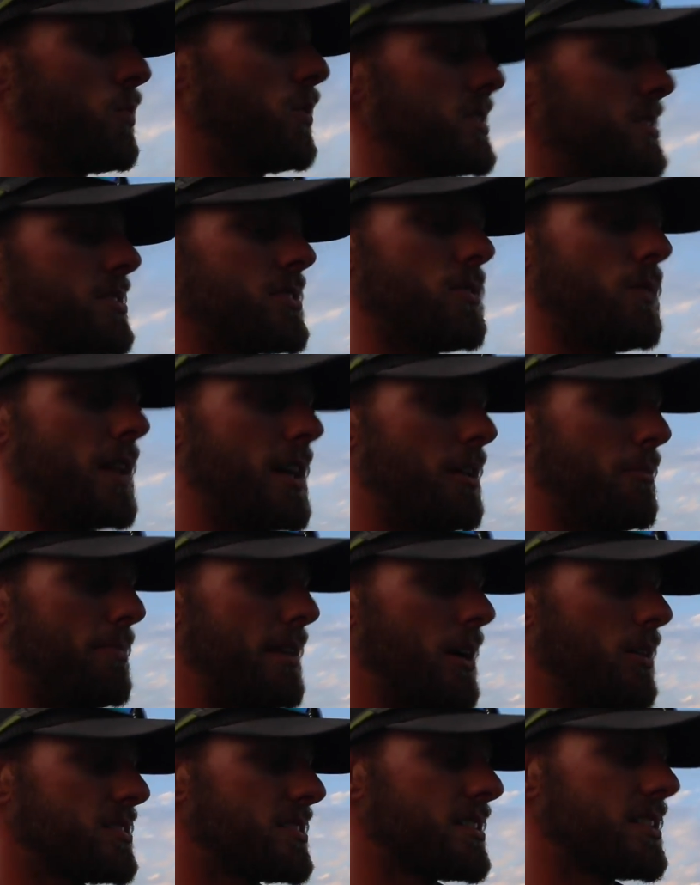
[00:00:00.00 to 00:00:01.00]
once in a while
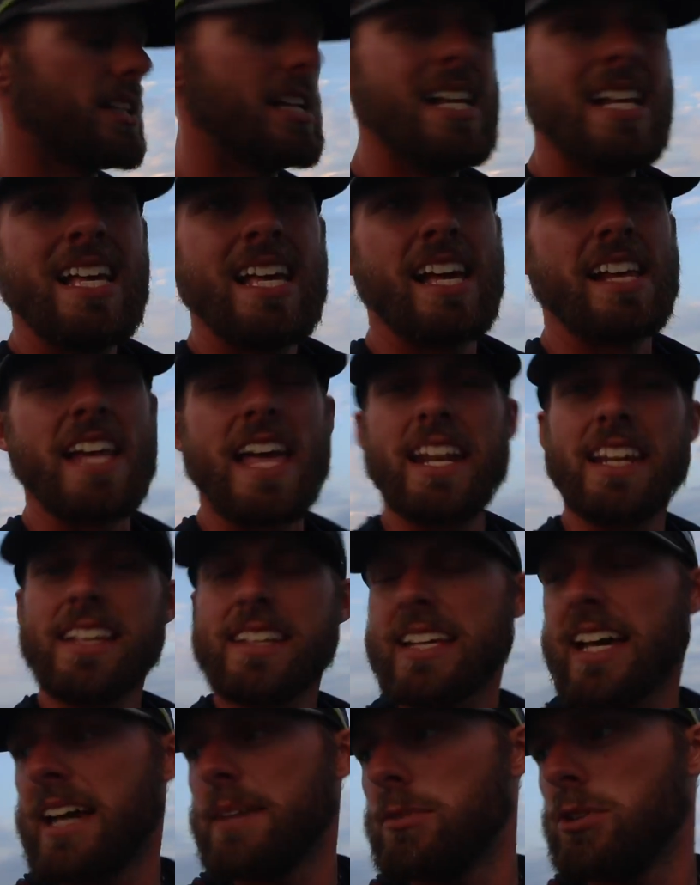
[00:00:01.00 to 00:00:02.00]
bouncing. And
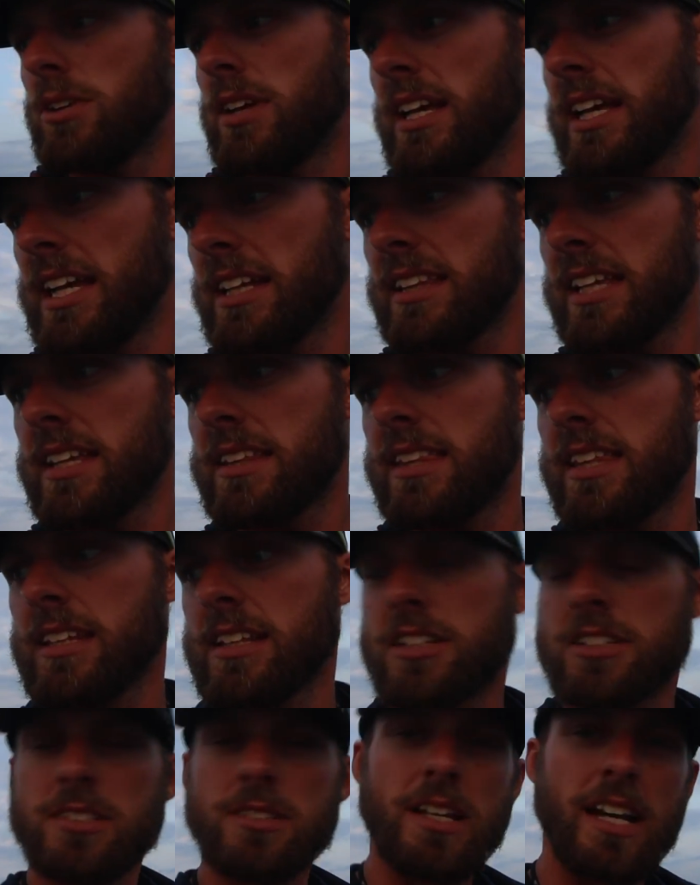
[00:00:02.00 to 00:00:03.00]
anytime you can get that
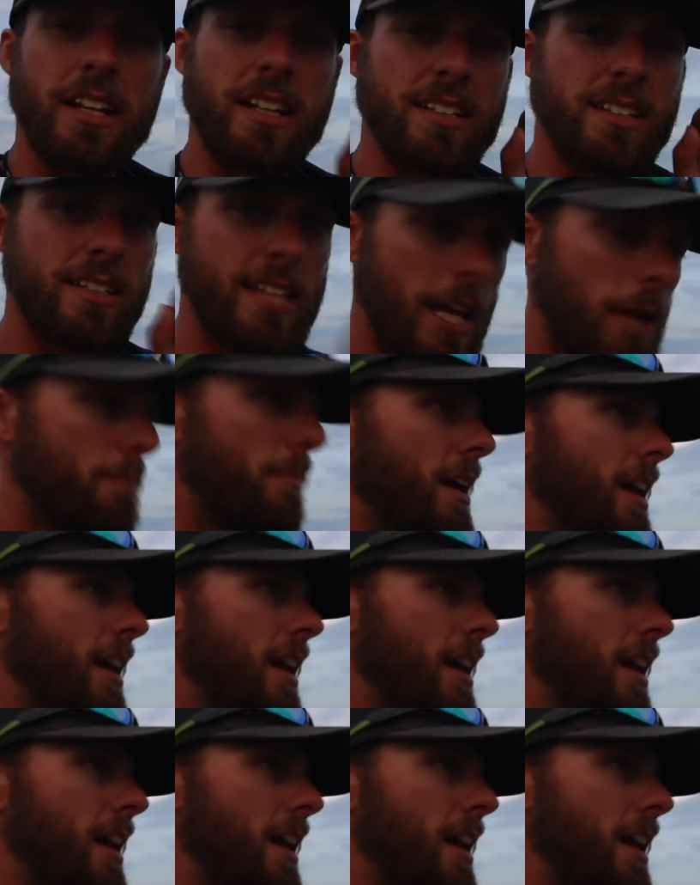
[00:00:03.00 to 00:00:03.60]
thing to just kind of tick